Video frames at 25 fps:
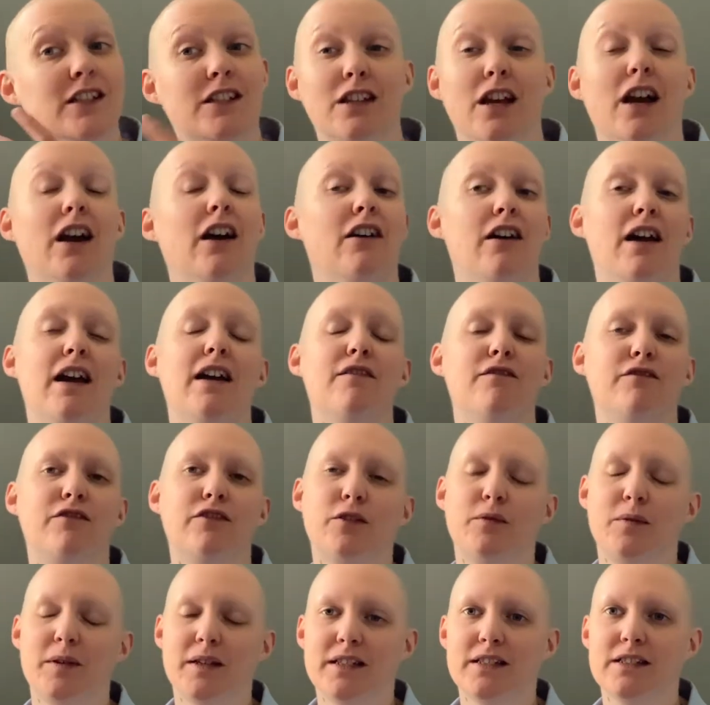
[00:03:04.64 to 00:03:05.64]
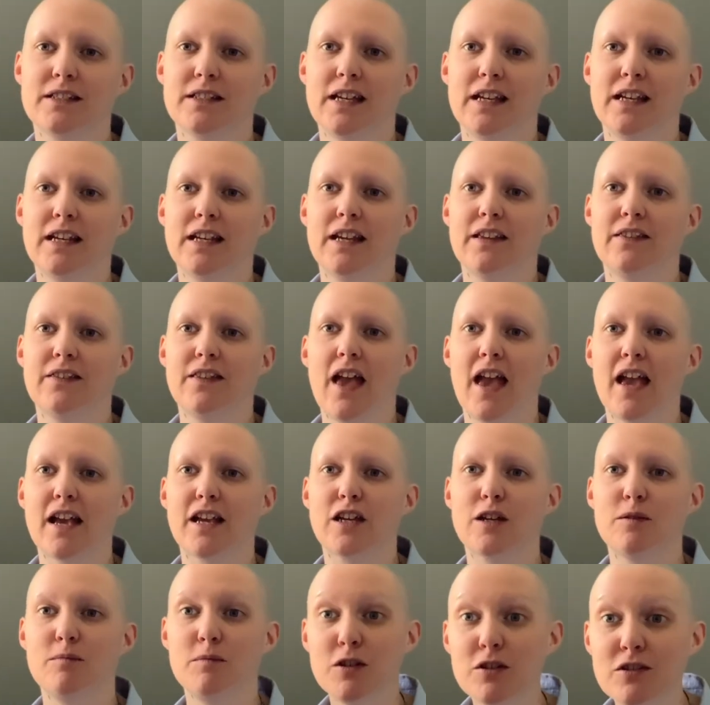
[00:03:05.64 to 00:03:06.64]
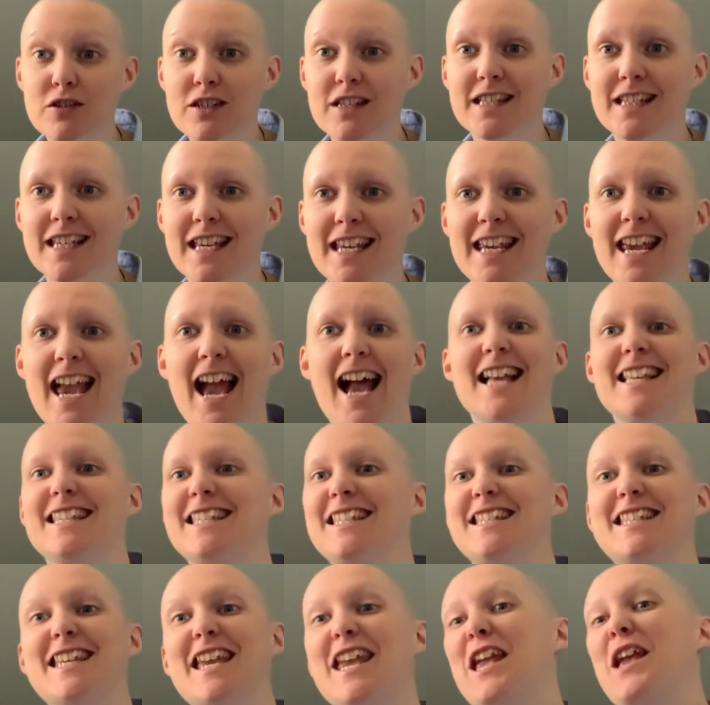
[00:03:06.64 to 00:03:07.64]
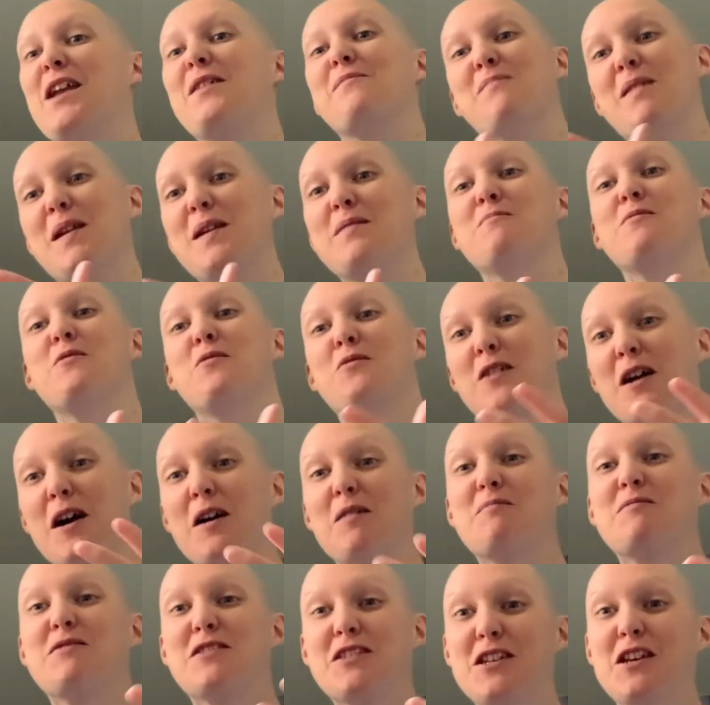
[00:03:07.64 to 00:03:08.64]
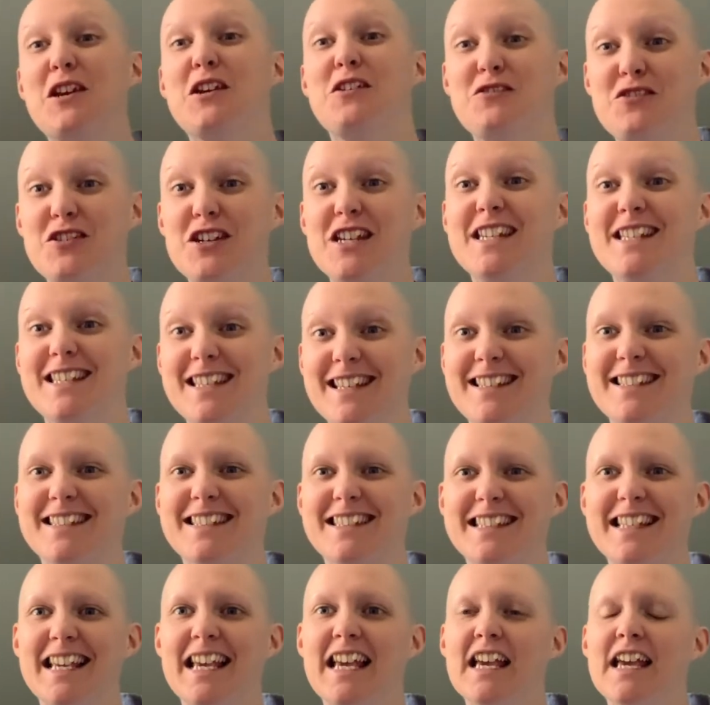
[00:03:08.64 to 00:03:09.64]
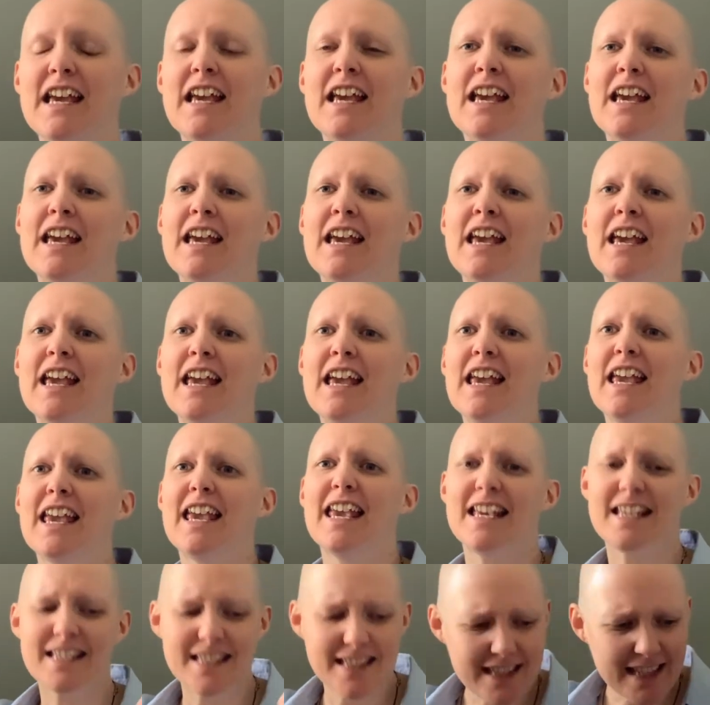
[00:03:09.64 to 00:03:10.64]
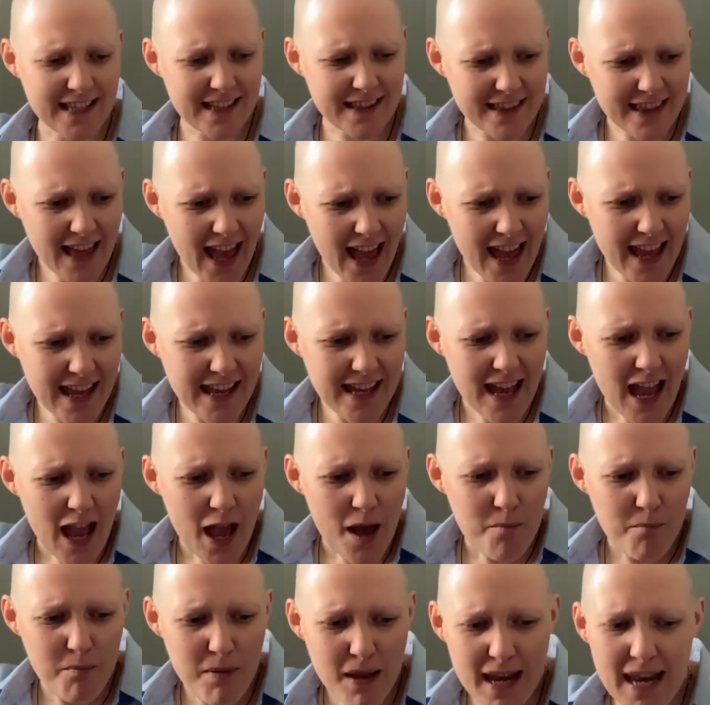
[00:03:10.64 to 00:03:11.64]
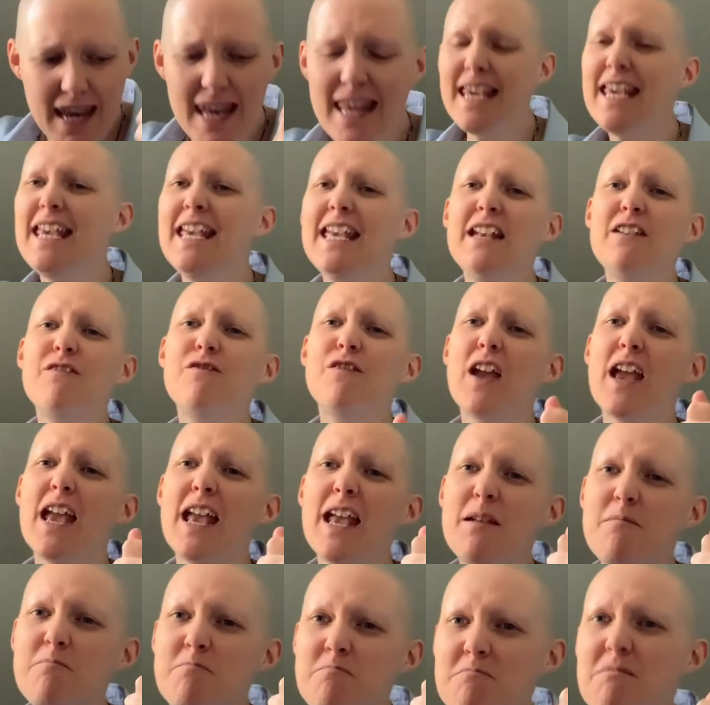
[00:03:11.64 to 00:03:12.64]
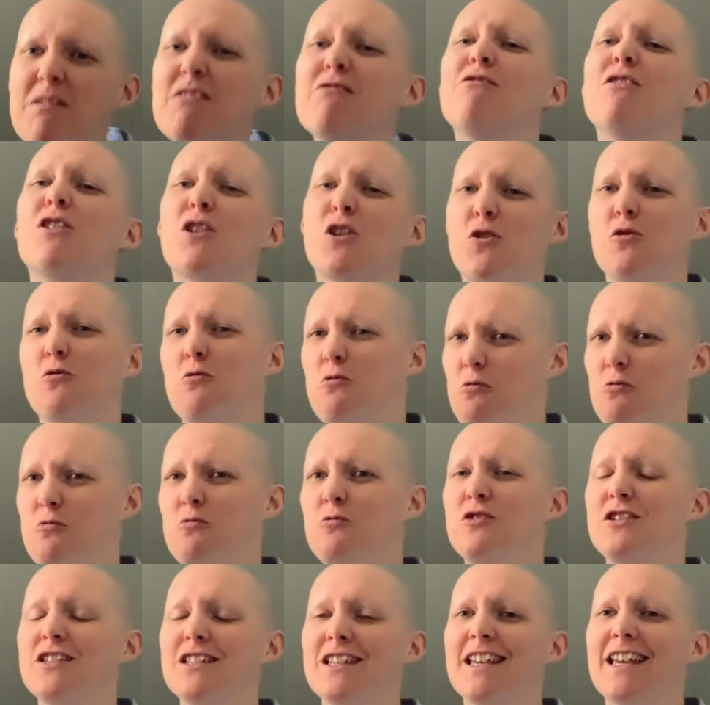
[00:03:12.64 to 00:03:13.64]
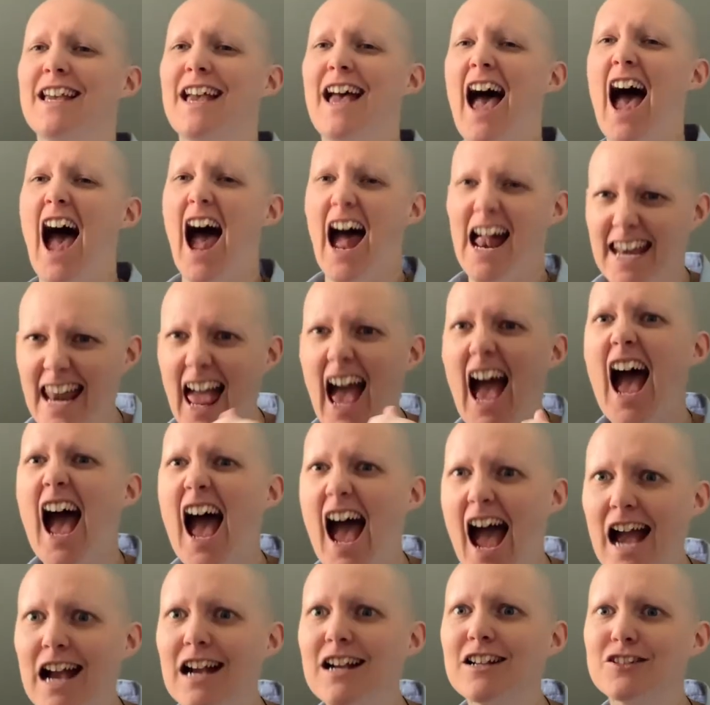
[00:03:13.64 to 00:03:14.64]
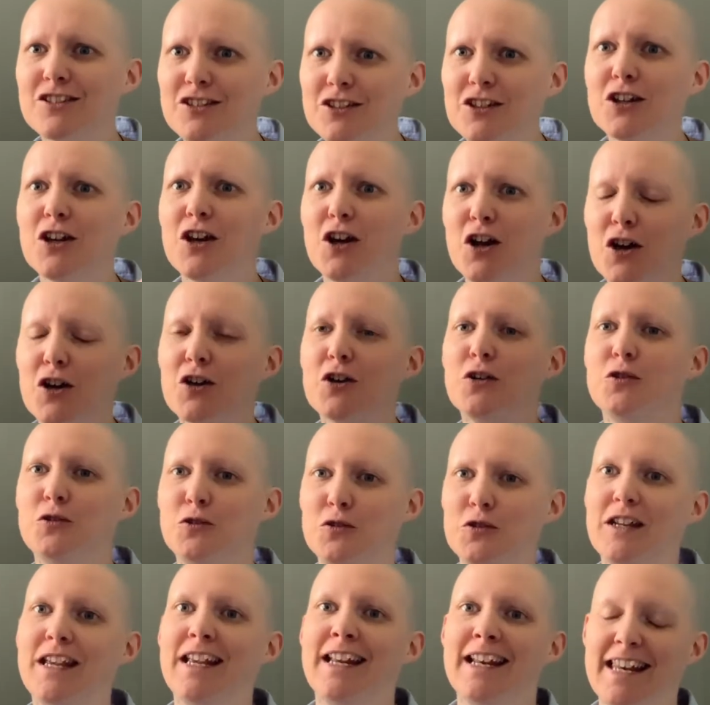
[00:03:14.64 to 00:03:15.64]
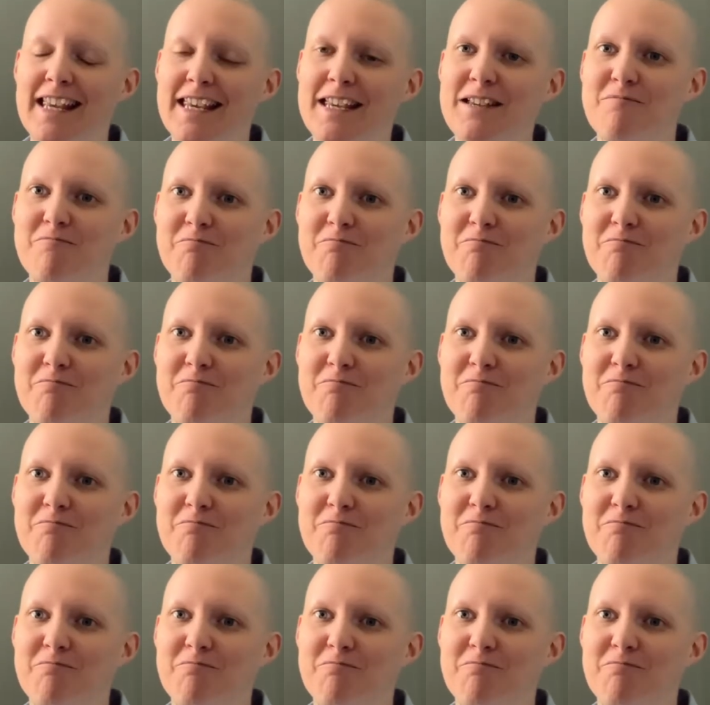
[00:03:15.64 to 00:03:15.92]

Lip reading: that are influencing their community and seeing people come to know Jesus, is that they believe in miracles and act accordingly.